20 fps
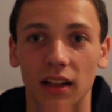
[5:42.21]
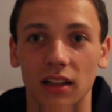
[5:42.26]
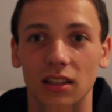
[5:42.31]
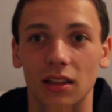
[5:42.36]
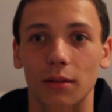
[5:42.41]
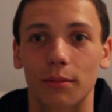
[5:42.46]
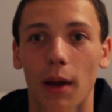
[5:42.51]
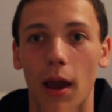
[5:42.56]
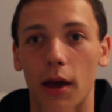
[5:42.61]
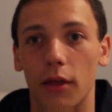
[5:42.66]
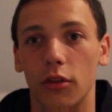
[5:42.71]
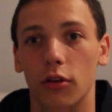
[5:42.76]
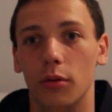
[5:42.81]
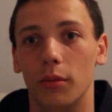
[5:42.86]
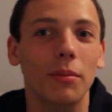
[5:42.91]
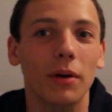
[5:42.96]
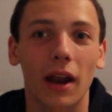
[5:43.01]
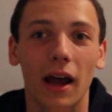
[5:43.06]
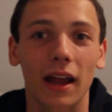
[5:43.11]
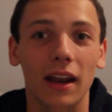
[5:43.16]
into the
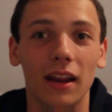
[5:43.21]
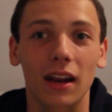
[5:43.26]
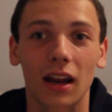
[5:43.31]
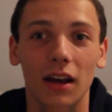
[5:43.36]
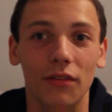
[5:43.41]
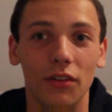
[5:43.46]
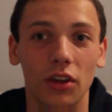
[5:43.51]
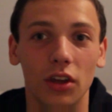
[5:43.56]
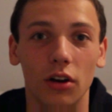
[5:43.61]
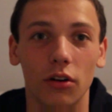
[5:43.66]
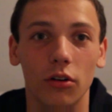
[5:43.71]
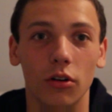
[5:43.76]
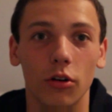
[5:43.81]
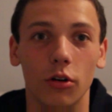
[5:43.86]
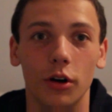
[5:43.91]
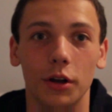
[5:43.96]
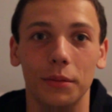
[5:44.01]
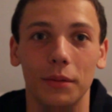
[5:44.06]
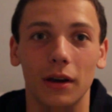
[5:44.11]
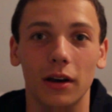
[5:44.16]
bathroom, but I didn't have €1
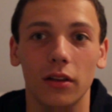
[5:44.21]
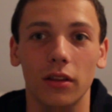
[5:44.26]
on me.